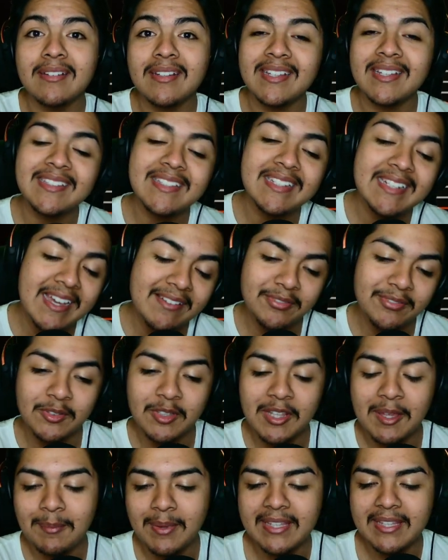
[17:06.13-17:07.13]
It did not feel
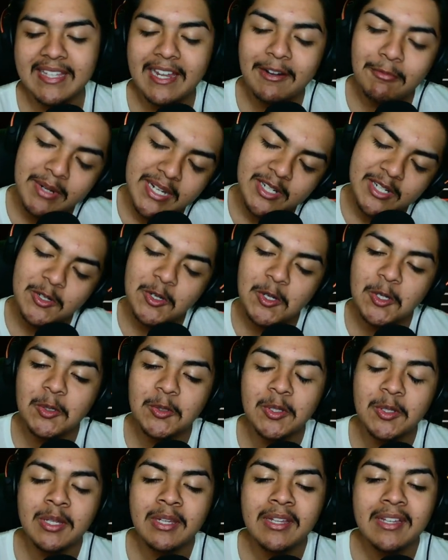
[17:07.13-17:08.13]
that bad. That
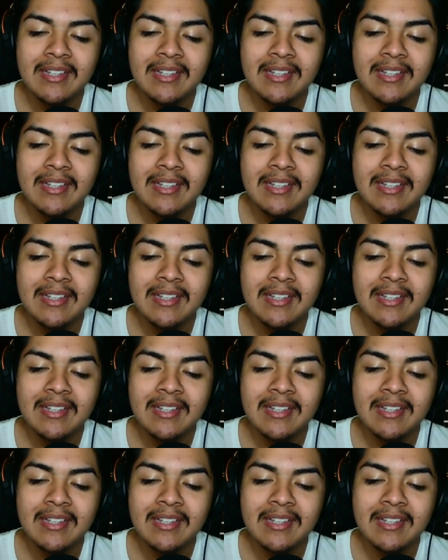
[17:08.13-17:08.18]
recoil,